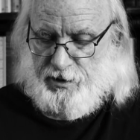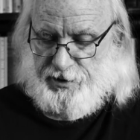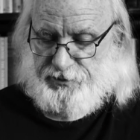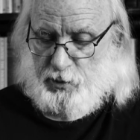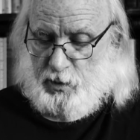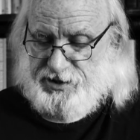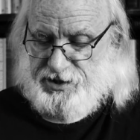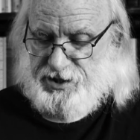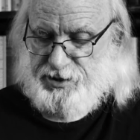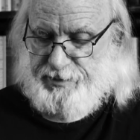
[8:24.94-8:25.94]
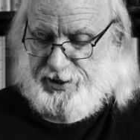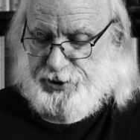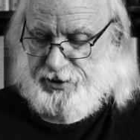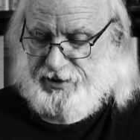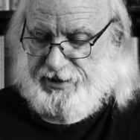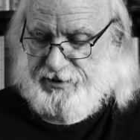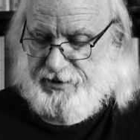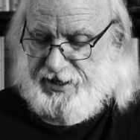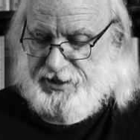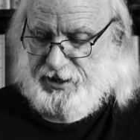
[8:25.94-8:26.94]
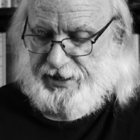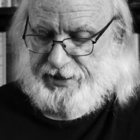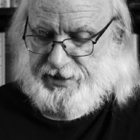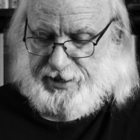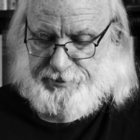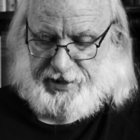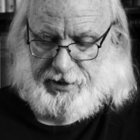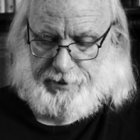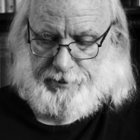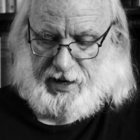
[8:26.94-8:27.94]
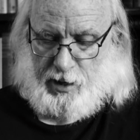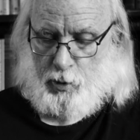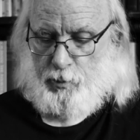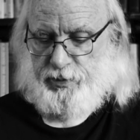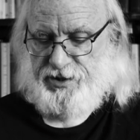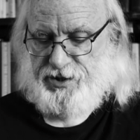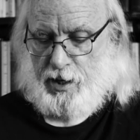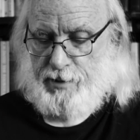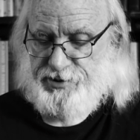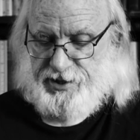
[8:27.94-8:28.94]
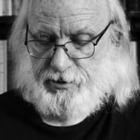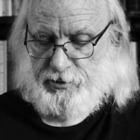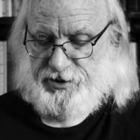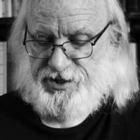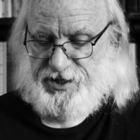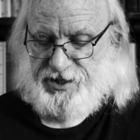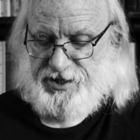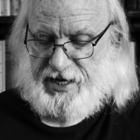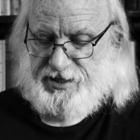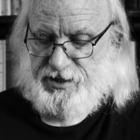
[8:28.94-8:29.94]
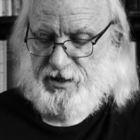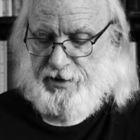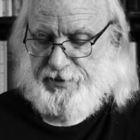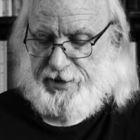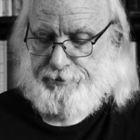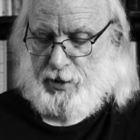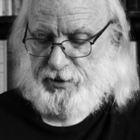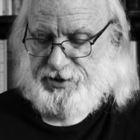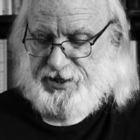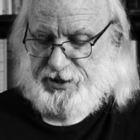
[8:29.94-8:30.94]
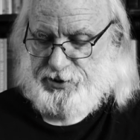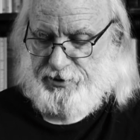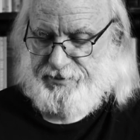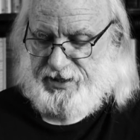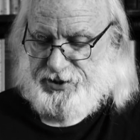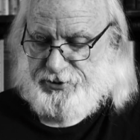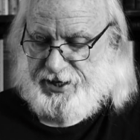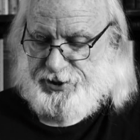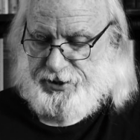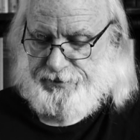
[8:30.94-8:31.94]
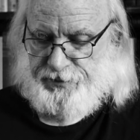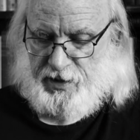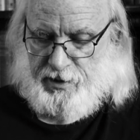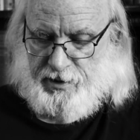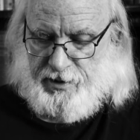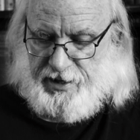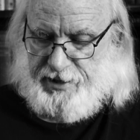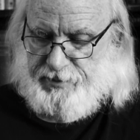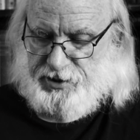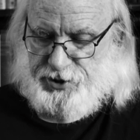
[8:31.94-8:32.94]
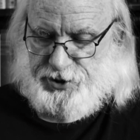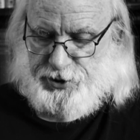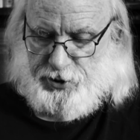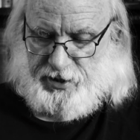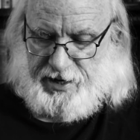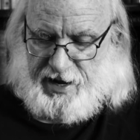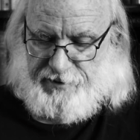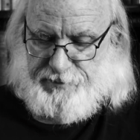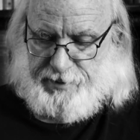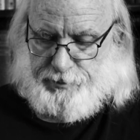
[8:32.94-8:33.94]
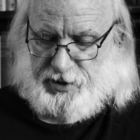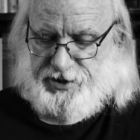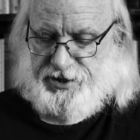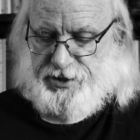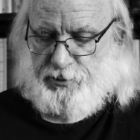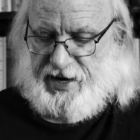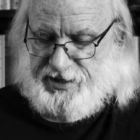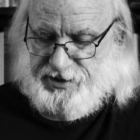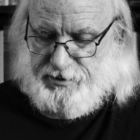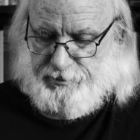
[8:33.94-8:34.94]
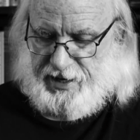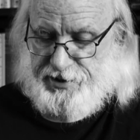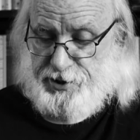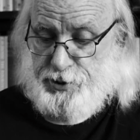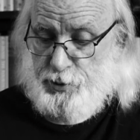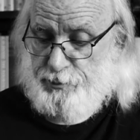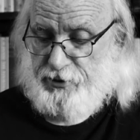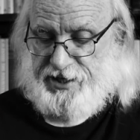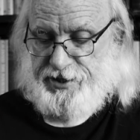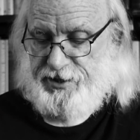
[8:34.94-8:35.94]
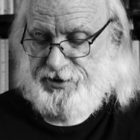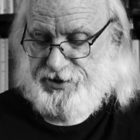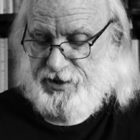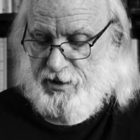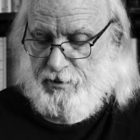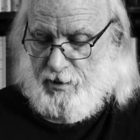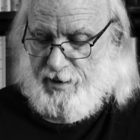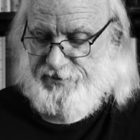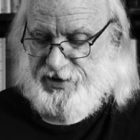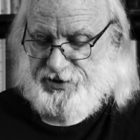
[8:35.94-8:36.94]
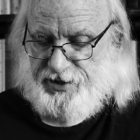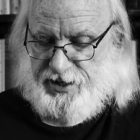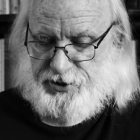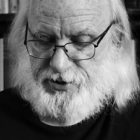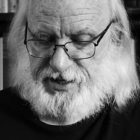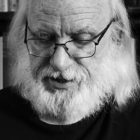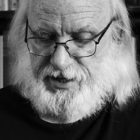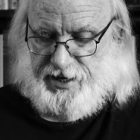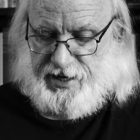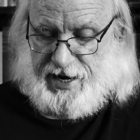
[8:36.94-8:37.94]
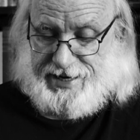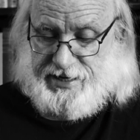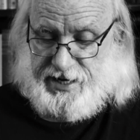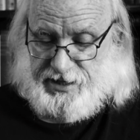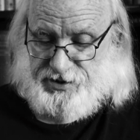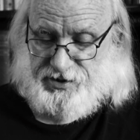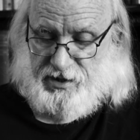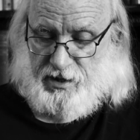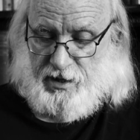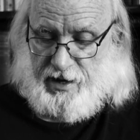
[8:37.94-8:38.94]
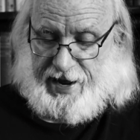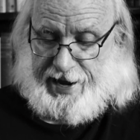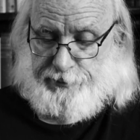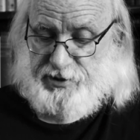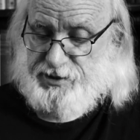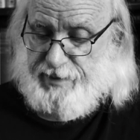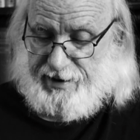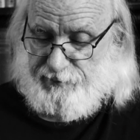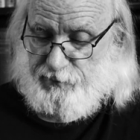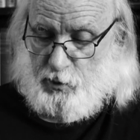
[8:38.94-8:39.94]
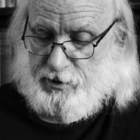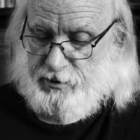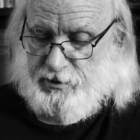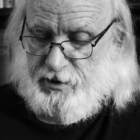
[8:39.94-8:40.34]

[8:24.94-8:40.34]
If there was a suspicion that intellect had become a hopeless obstacle to success in politics or administration, it must surely have been put to rest by the new president's obvious interest in ideas and respect for